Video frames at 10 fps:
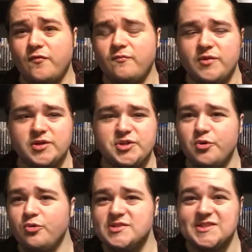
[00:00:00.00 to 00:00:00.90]
the
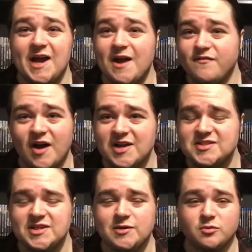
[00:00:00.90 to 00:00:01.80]
two sci-fi
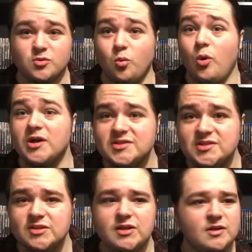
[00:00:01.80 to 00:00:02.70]
sequels once
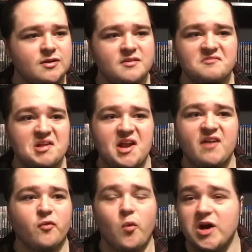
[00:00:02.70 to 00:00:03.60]
and
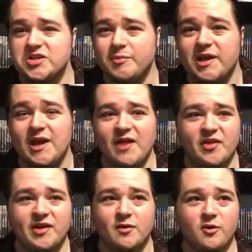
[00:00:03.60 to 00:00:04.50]
never watched them again. I
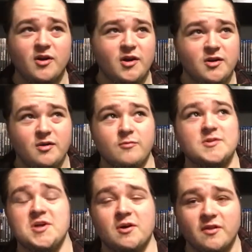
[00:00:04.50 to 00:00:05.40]
think they were
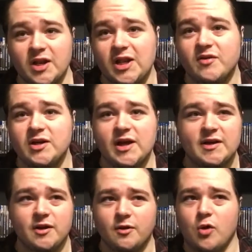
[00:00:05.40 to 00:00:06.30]
Return of the Living Dead,
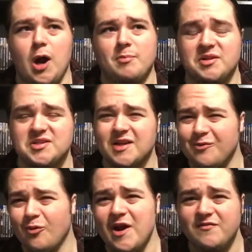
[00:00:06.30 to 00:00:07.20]
Necropolis,
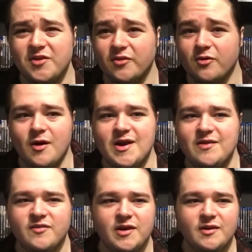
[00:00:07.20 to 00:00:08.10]
and Rave to the Grave.